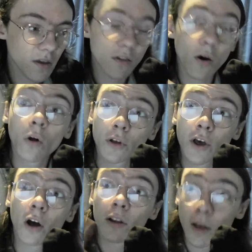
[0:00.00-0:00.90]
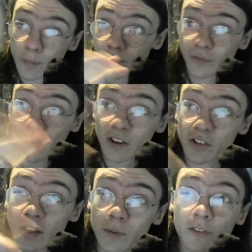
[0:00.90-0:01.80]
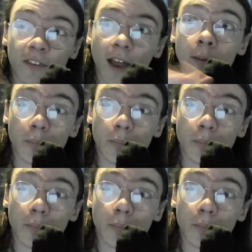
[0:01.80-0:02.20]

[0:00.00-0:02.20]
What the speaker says: all the colour, flashy, Stan